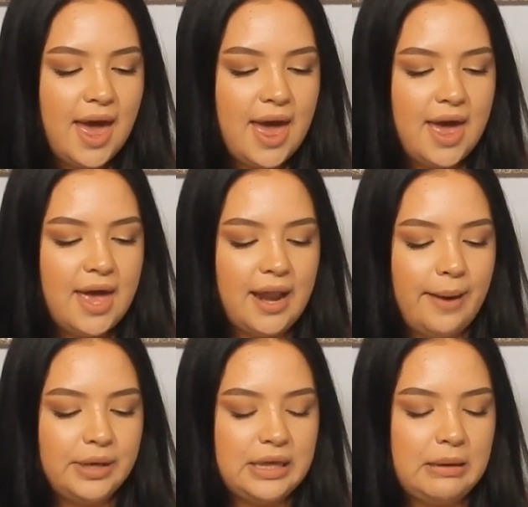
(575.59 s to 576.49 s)
and
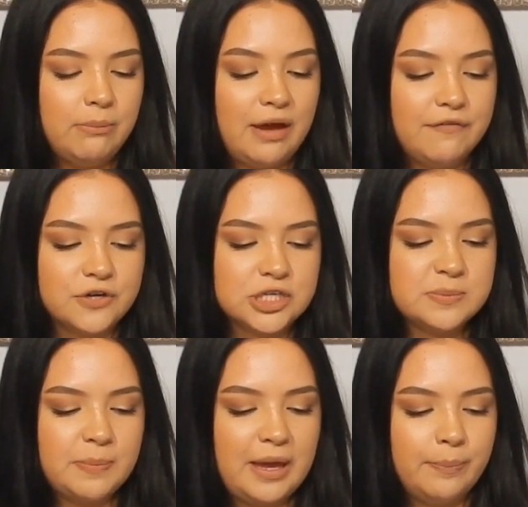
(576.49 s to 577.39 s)
I'm gonna keep my
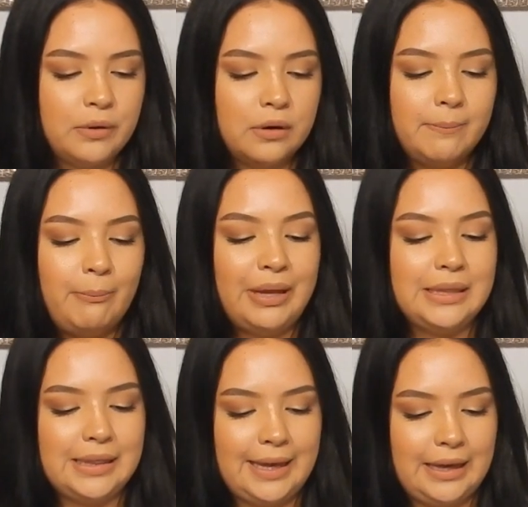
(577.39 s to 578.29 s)
first paper
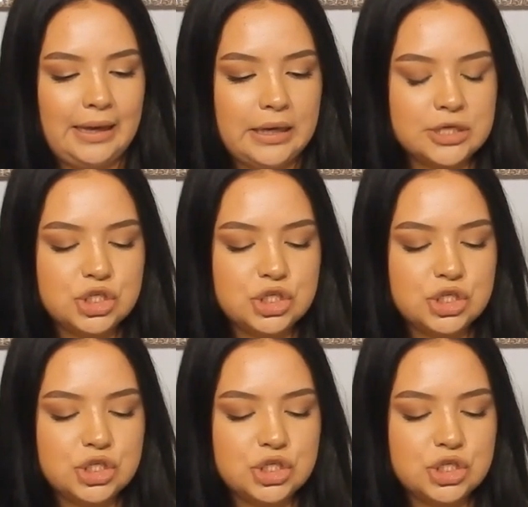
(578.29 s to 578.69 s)
blank.